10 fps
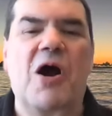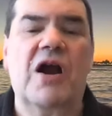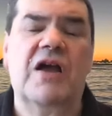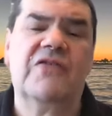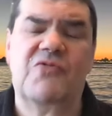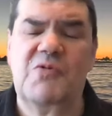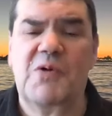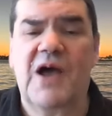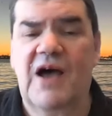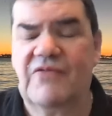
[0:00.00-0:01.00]
through our history,
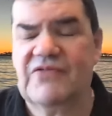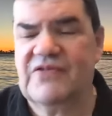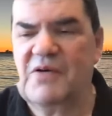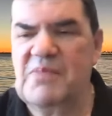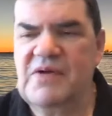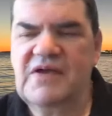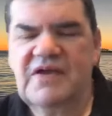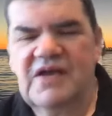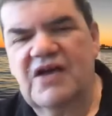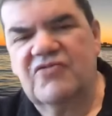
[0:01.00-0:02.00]
we have some
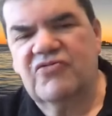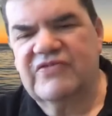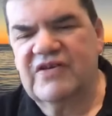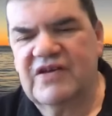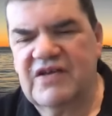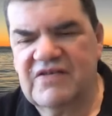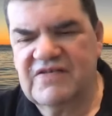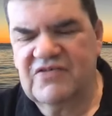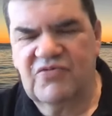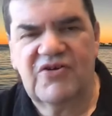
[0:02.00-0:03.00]
interesting
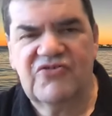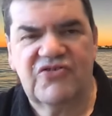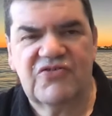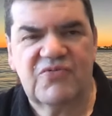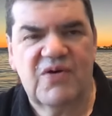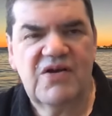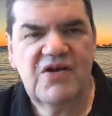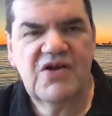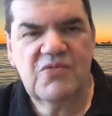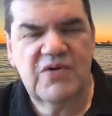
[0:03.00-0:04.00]
situations
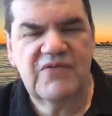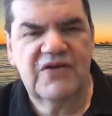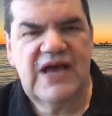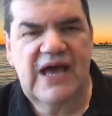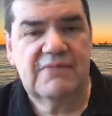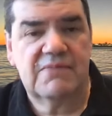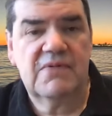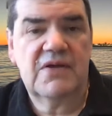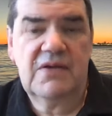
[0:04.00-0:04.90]
where we even had